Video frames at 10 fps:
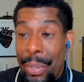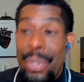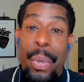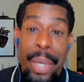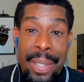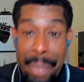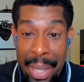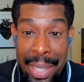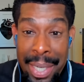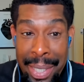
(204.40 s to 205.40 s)
shortest
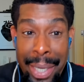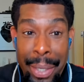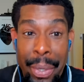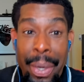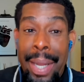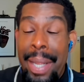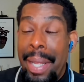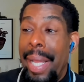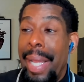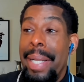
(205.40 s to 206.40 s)
month of the year.
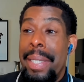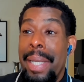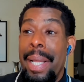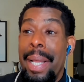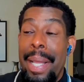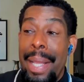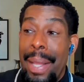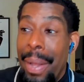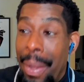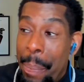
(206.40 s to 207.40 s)
And, uh,
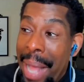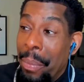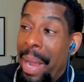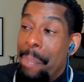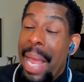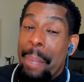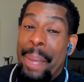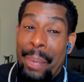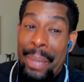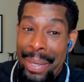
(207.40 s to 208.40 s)
Oh, by the way, black
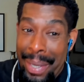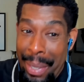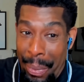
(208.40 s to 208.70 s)
people, here you go.